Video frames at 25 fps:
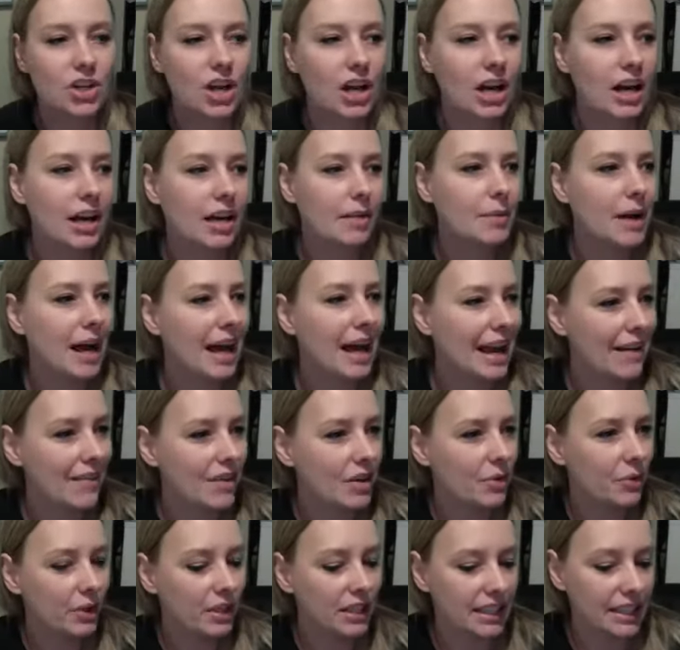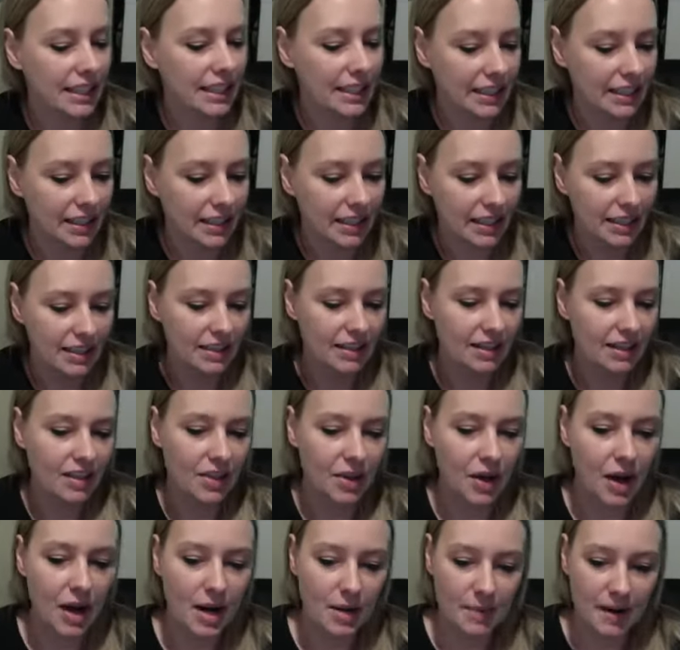I haven't really
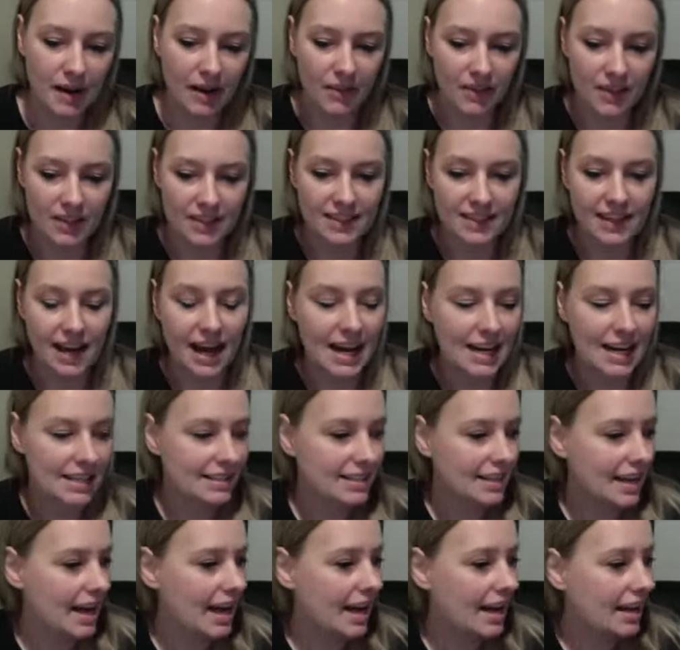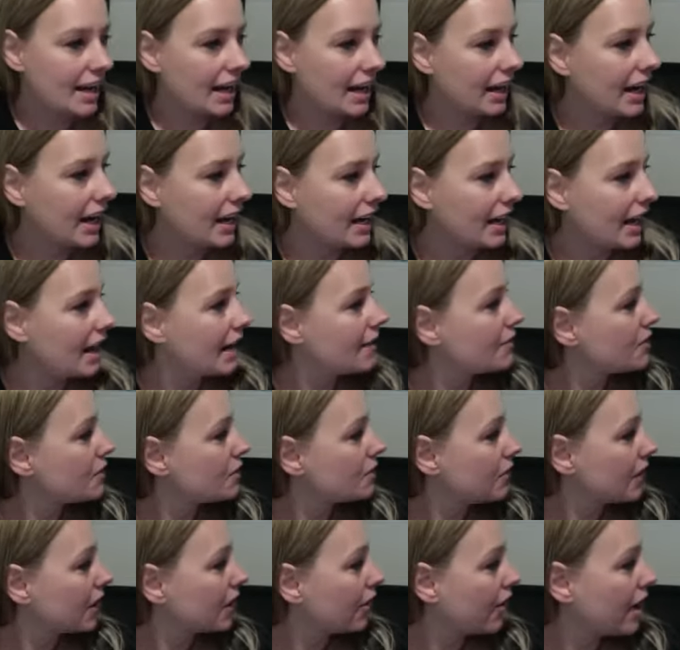thought about the size yet. I kind of have to
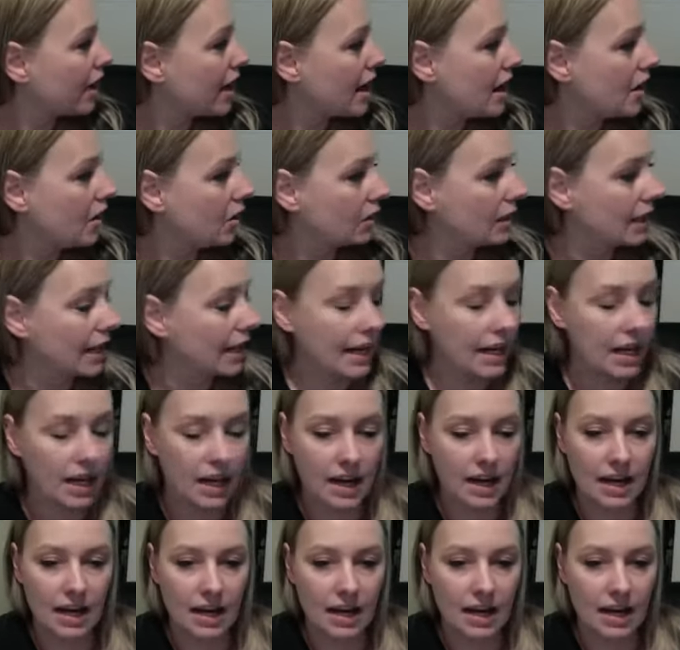figure out like,